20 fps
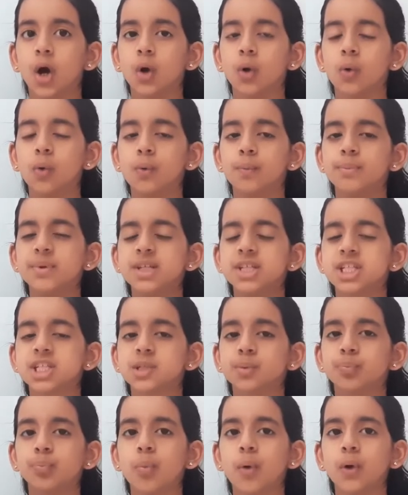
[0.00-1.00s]
Goby
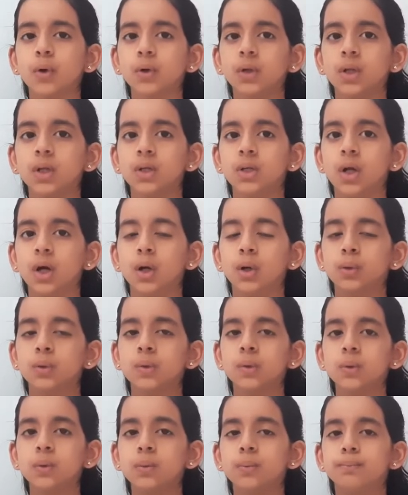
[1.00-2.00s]
spotted
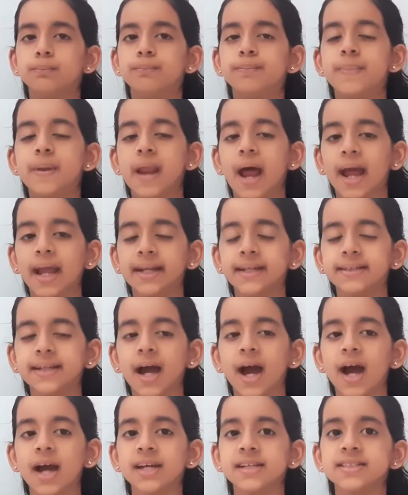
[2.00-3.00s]
2 bright
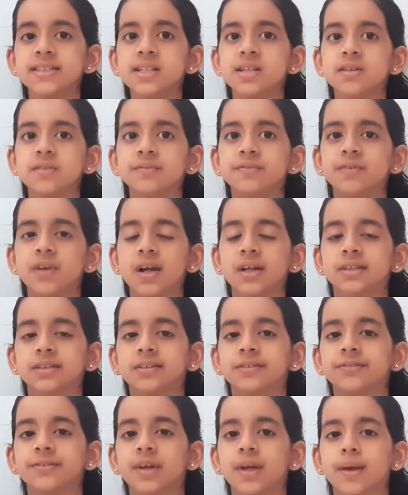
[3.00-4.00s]
eyes in front
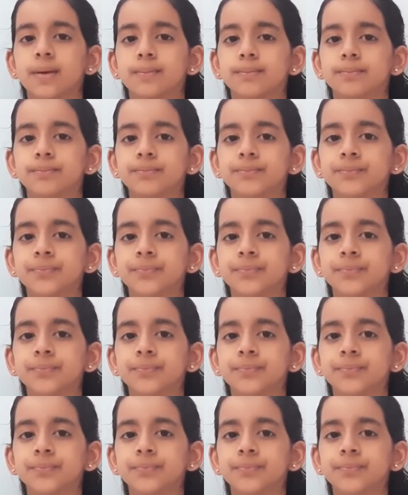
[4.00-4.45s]
of him.